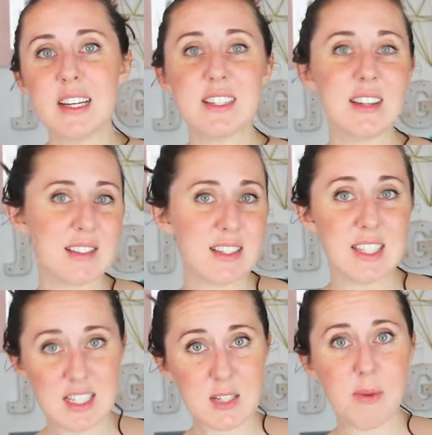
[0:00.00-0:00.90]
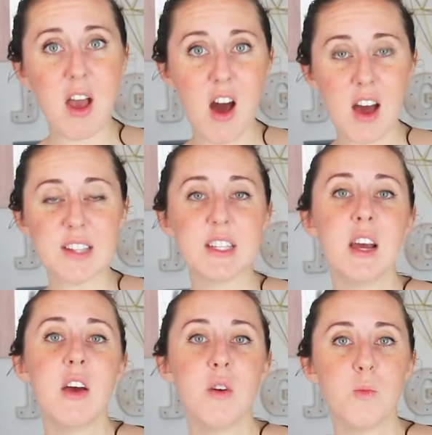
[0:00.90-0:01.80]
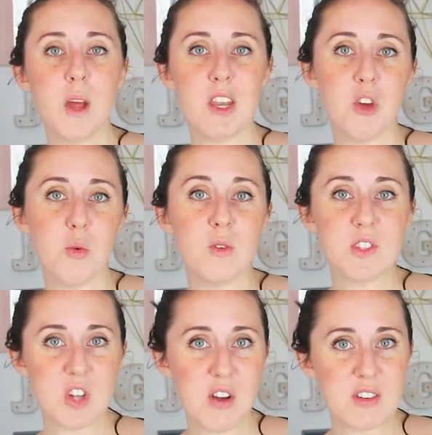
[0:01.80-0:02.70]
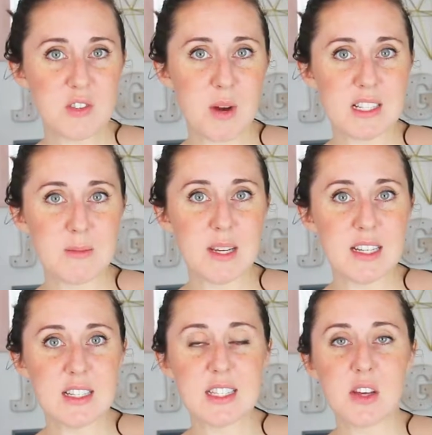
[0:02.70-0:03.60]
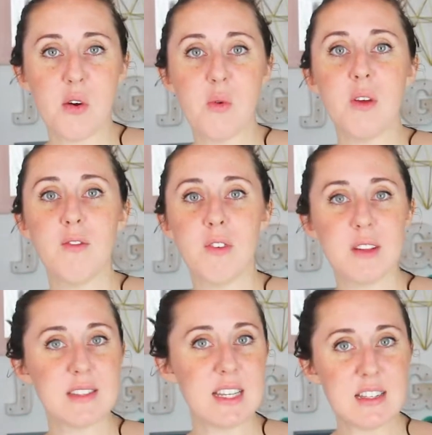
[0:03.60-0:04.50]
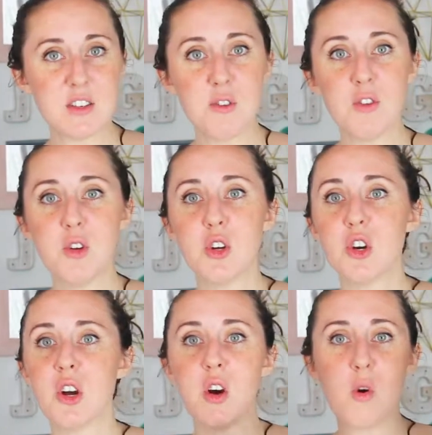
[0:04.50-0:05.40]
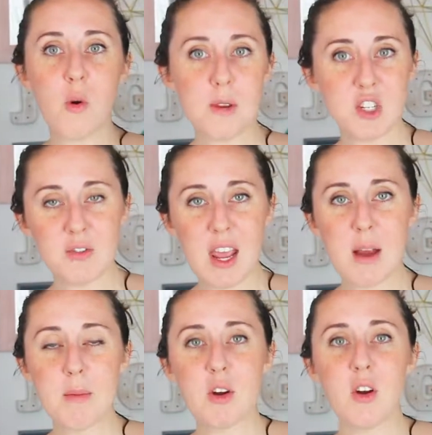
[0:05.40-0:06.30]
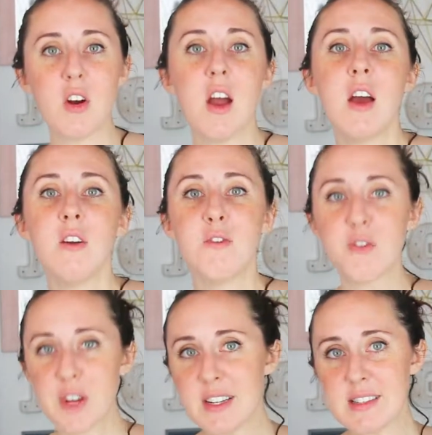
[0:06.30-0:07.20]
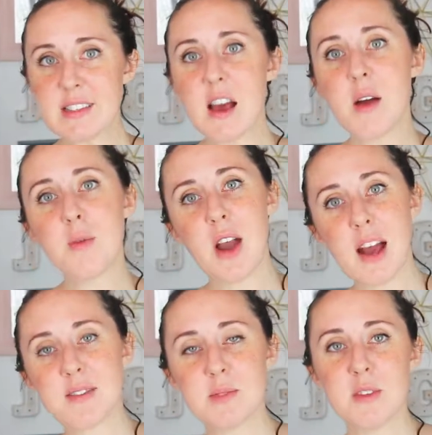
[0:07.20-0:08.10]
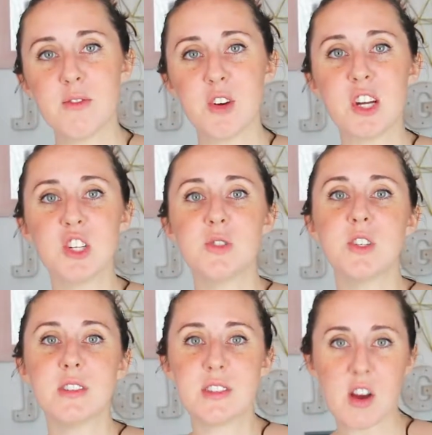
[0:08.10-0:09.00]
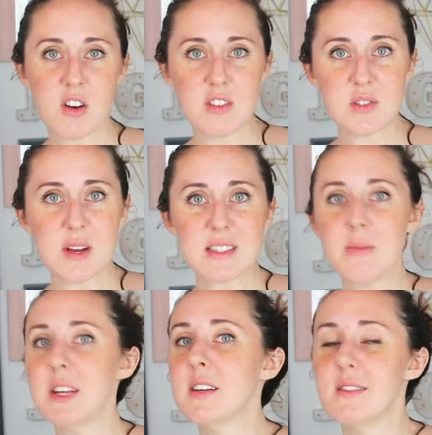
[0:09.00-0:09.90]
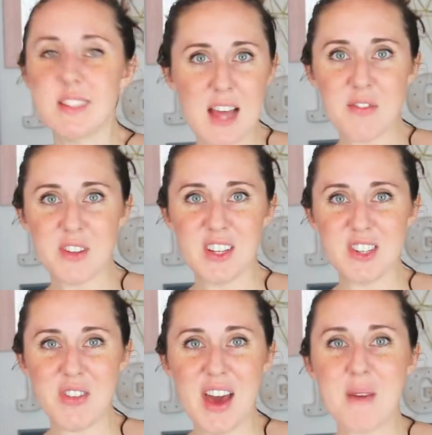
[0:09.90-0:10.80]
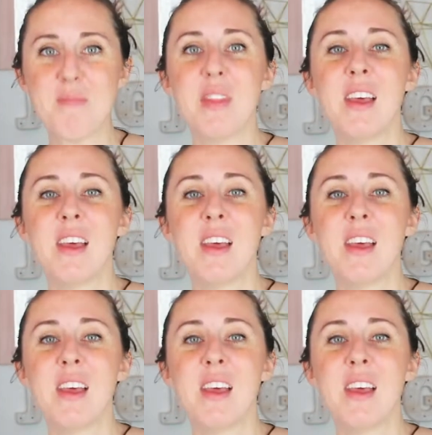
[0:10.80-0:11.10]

It doesn't need to be hot when you start this recipe. So if it's easier for you to cook a whole bunch of hamburger, freeze some, or have some in the fridge to start this recipe, definitely do that.